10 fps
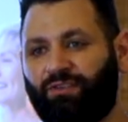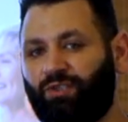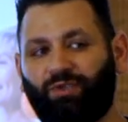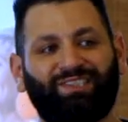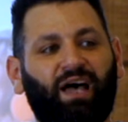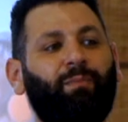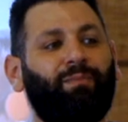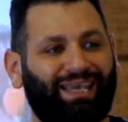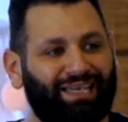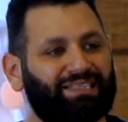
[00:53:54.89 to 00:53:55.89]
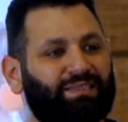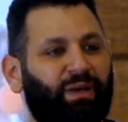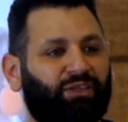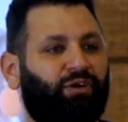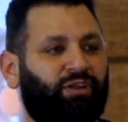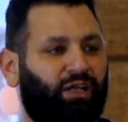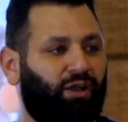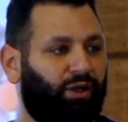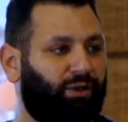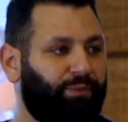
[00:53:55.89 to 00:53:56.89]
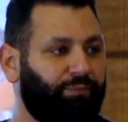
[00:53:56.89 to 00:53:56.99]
So some is better than none.